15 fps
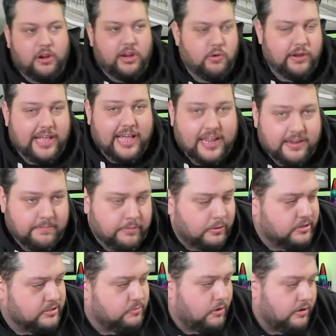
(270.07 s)
I already had in
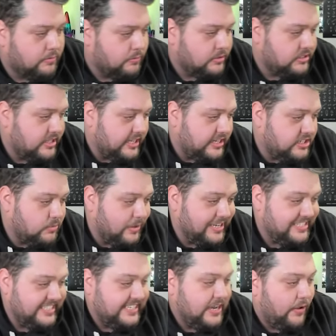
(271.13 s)
box one was the
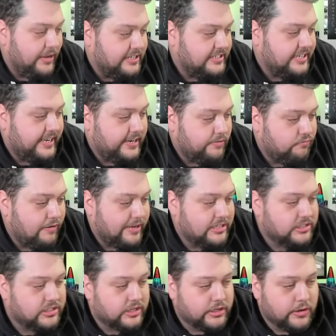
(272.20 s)
2019
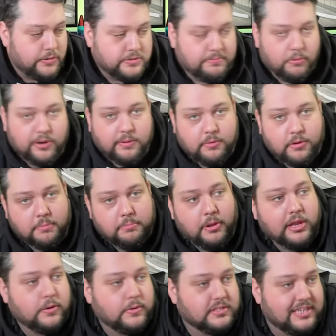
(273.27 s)
raced Used Bodywork by
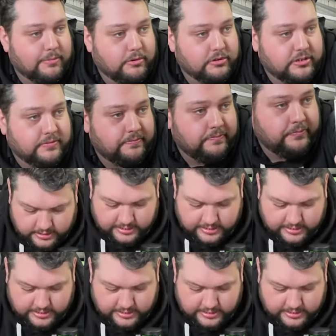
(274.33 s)
Lewis Hamilton.